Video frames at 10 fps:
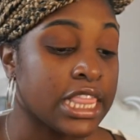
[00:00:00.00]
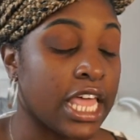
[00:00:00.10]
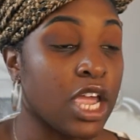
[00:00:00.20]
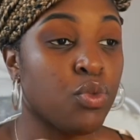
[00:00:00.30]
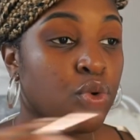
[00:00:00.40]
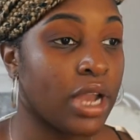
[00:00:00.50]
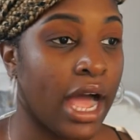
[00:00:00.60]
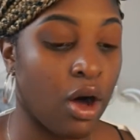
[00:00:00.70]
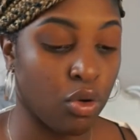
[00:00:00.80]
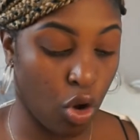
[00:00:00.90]
they will
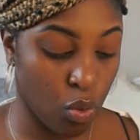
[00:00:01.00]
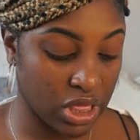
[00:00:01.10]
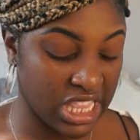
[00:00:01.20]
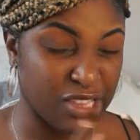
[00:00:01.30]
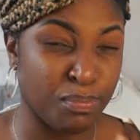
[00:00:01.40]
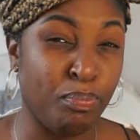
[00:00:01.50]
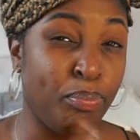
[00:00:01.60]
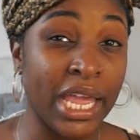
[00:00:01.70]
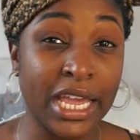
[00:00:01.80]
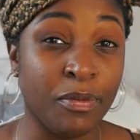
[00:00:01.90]
now go on these
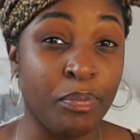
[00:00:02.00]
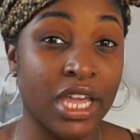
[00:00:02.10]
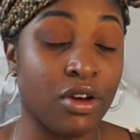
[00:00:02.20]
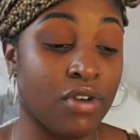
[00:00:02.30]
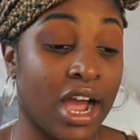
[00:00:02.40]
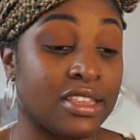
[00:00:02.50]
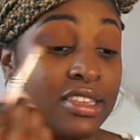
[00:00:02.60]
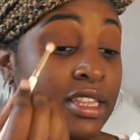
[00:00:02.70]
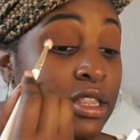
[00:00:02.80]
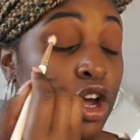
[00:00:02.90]
big rants
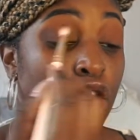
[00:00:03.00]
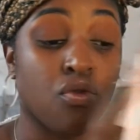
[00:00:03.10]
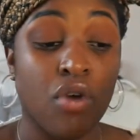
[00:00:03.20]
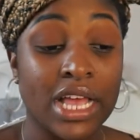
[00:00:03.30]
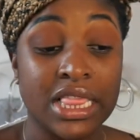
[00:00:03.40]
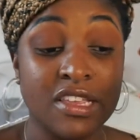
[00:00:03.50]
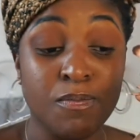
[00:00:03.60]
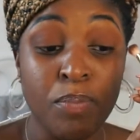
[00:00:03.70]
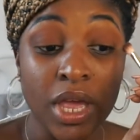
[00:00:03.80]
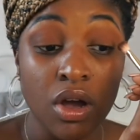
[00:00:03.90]
and write these
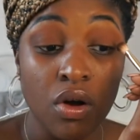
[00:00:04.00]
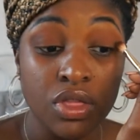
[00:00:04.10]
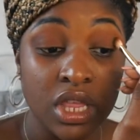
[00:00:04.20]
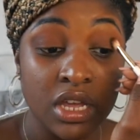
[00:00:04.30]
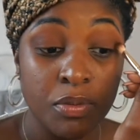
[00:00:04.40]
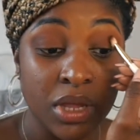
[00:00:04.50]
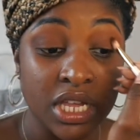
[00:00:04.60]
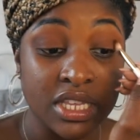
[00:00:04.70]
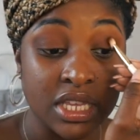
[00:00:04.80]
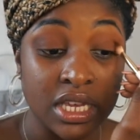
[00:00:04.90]
big old think
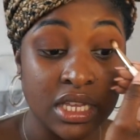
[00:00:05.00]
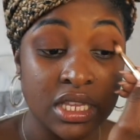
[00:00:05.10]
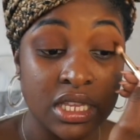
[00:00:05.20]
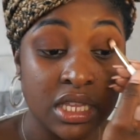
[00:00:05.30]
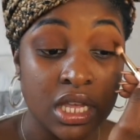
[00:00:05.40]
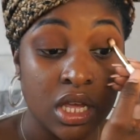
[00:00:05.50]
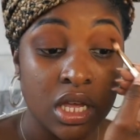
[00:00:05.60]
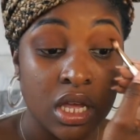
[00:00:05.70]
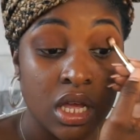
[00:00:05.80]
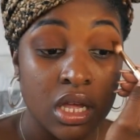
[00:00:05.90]
pieces
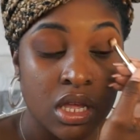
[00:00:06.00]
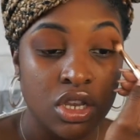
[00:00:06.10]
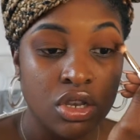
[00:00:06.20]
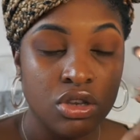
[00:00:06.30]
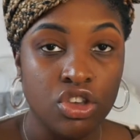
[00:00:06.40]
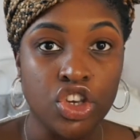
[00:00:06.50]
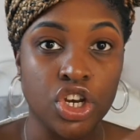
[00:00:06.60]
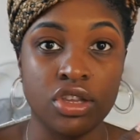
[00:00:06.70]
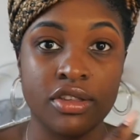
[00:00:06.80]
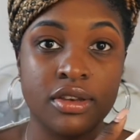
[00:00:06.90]

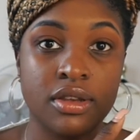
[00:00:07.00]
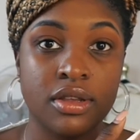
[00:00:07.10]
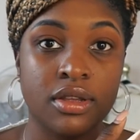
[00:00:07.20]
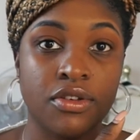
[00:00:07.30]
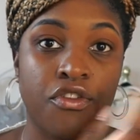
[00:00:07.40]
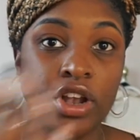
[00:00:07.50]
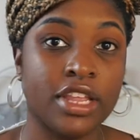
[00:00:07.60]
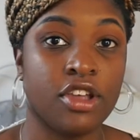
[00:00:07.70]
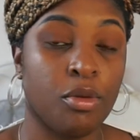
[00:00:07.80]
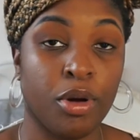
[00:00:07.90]
just for
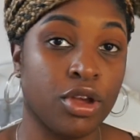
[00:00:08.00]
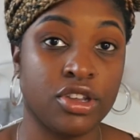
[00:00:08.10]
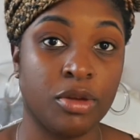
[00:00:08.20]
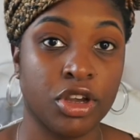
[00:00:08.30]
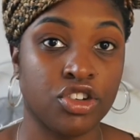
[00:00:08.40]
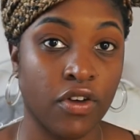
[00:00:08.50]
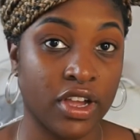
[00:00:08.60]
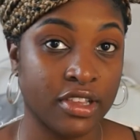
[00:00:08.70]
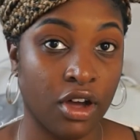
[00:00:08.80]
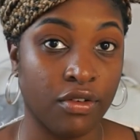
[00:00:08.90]
Lizzo posting a picture of
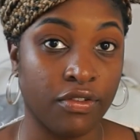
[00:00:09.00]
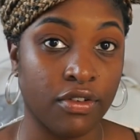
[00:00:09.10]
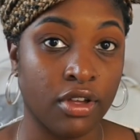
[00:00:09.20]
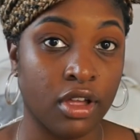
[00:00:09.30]
herself.